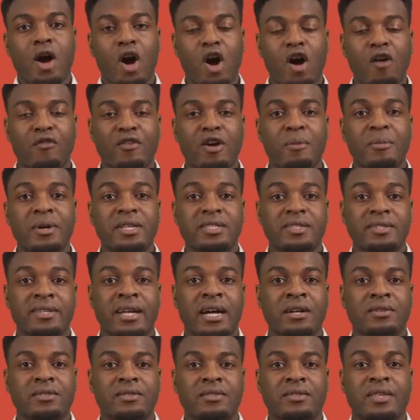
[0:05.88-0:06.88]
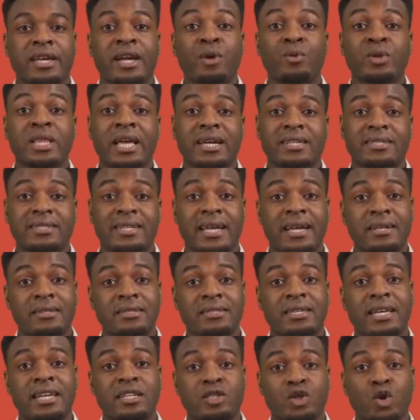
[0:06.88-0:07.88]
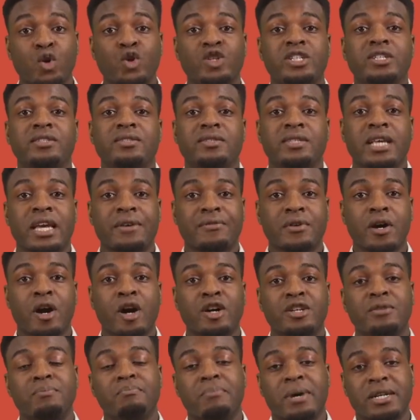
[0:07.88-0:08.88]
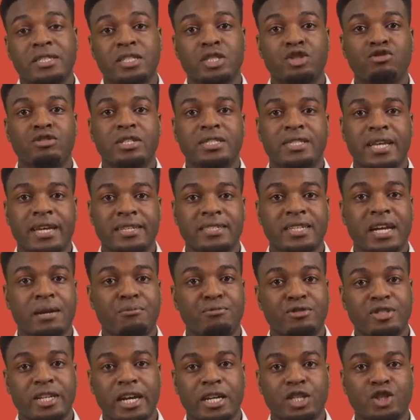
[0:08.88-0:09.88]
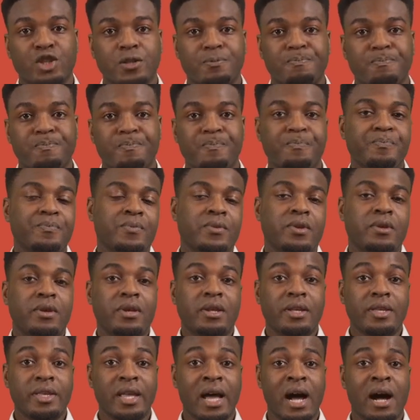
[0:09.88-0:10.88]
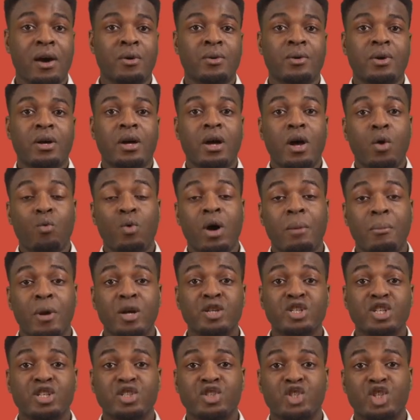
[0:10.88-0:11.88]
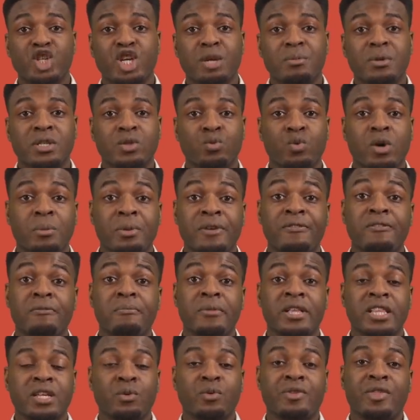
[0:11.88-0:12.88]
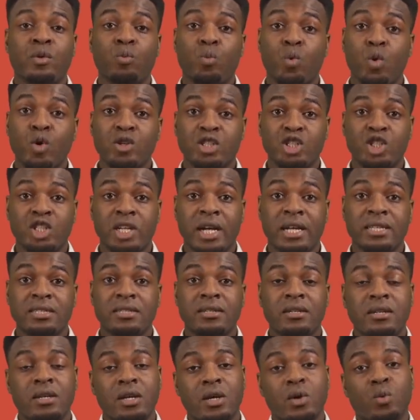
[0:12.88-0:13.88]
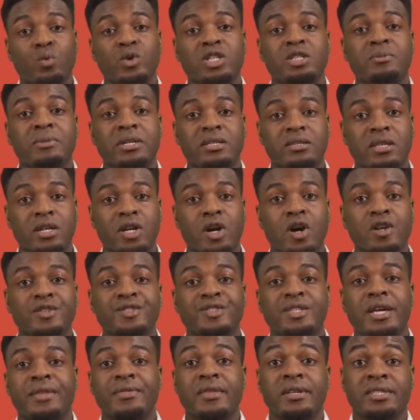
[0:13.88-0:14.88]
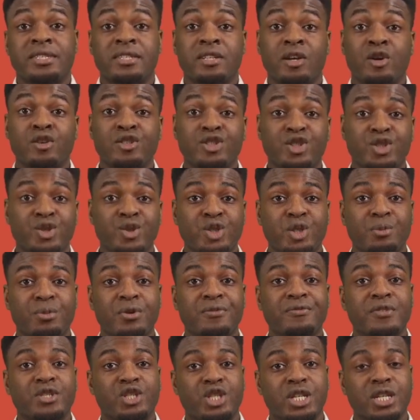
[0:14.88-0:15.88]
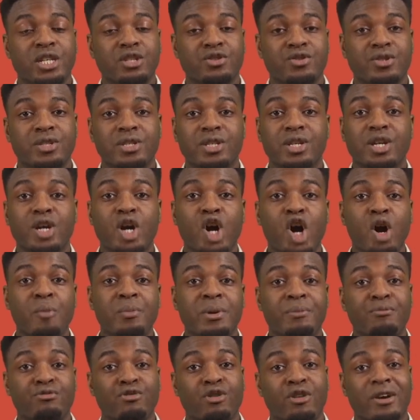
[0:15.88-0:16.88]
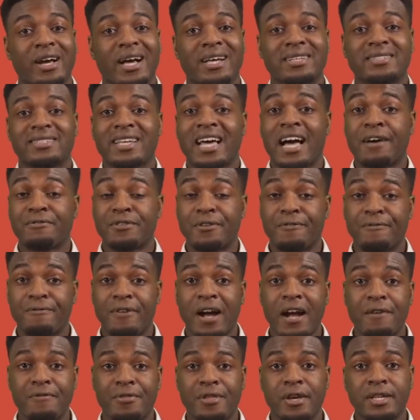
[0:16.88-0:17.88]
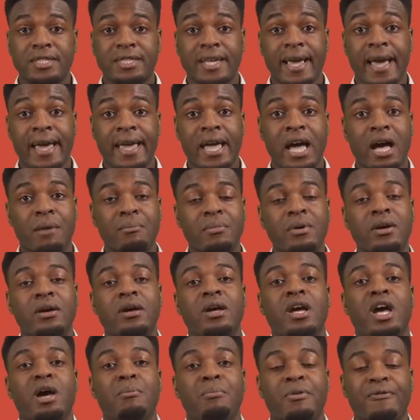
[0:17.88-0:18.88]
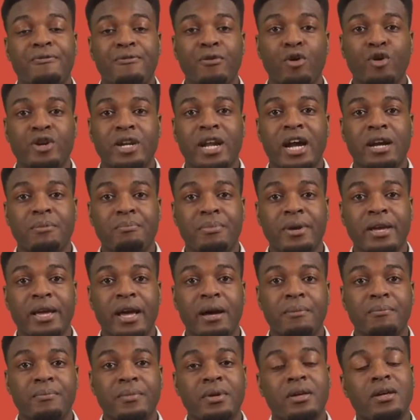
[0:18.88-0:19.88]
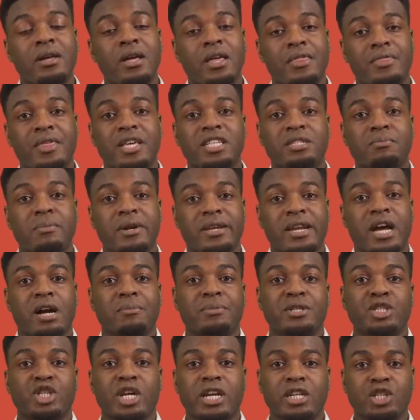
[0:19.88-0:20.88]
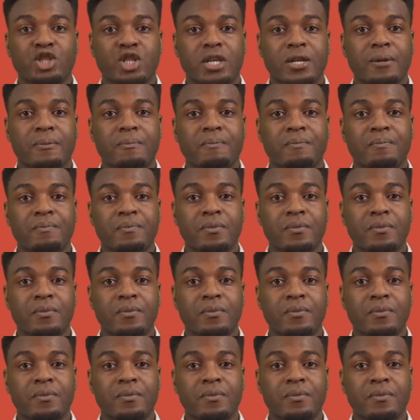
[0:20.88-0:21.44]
Ofcom has announced that it will extend its Audience Safeguard mandatory daytime protection. Now, while most consumers will be familiar with the watershed, which means that content that is unsuitable for children can't be broadcast after 5.30am and before 9pm, this may now be changing.